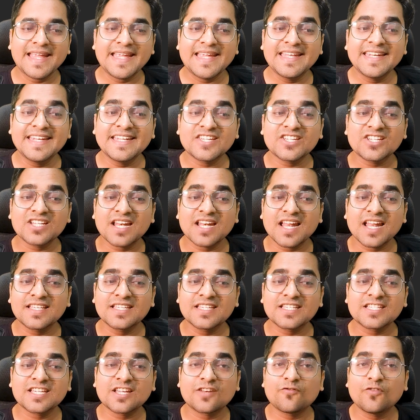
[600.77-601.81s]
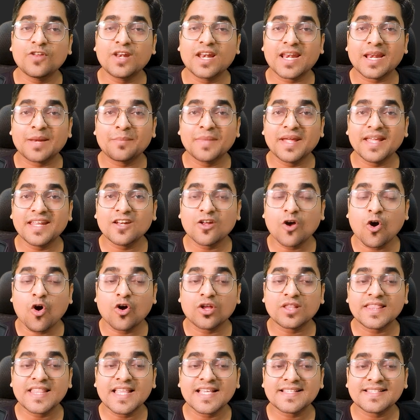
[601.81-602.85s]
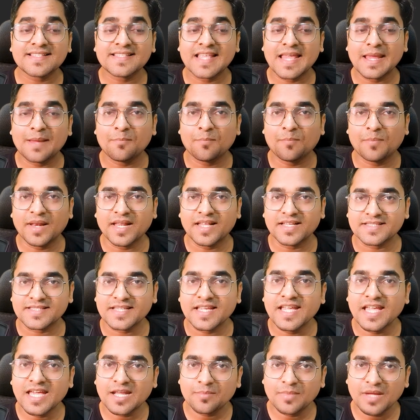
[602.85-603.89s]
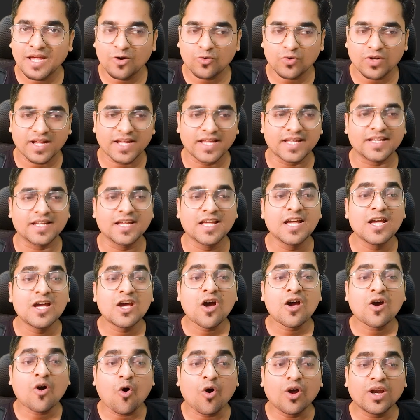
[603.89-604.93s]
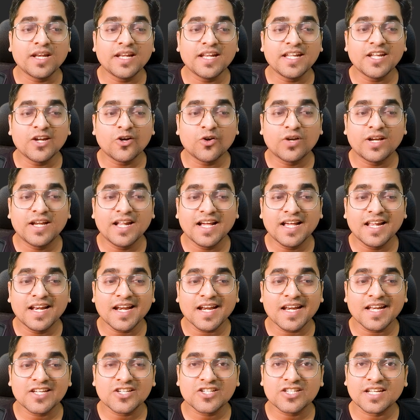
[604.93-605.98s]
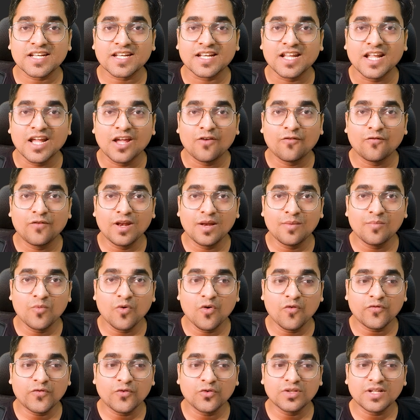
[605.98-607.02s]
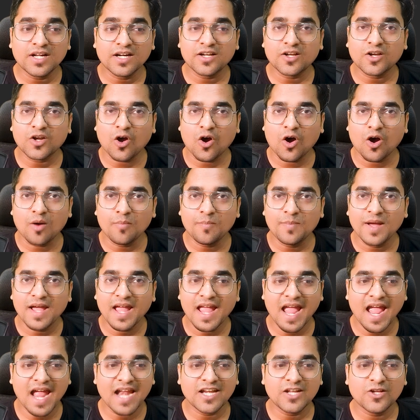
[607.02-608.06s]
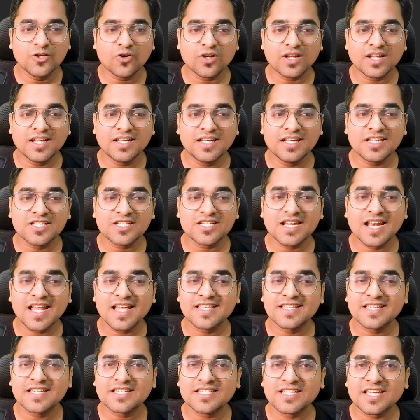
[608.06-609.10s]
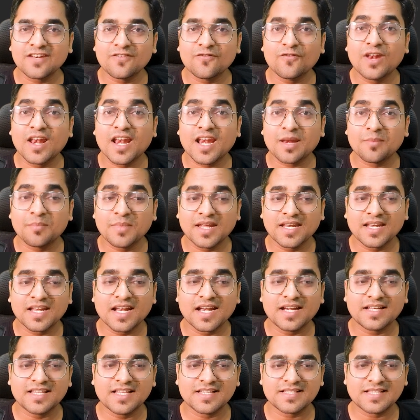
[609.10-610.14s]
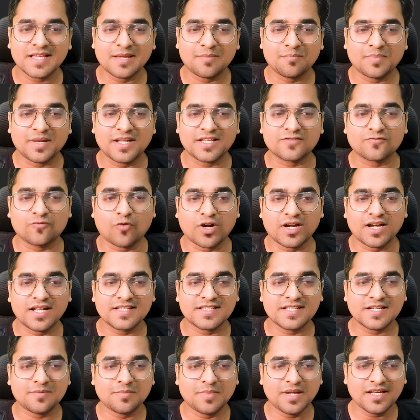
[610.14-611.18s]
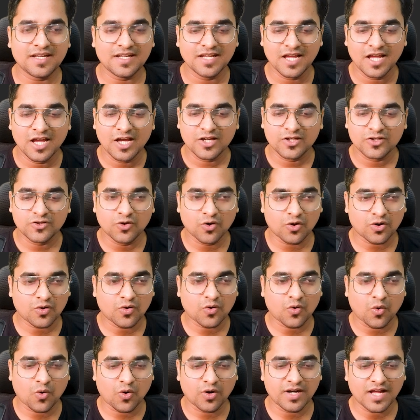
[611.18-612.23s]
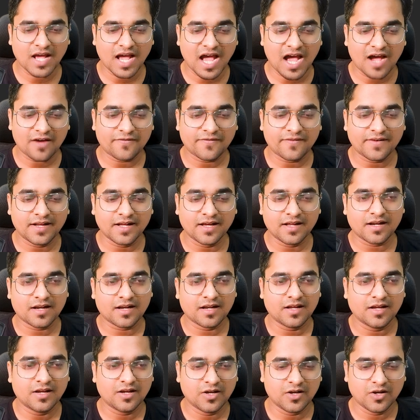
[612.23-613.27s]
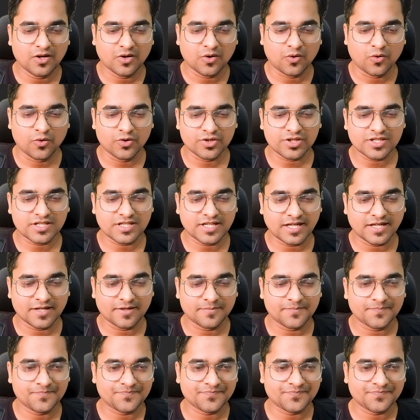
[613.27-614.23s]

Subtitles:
initialization will remain on the same place. Hear me out again. Only your declaration will move to the top and your initialization will remain at the same place. What does it mean? Your code after hosting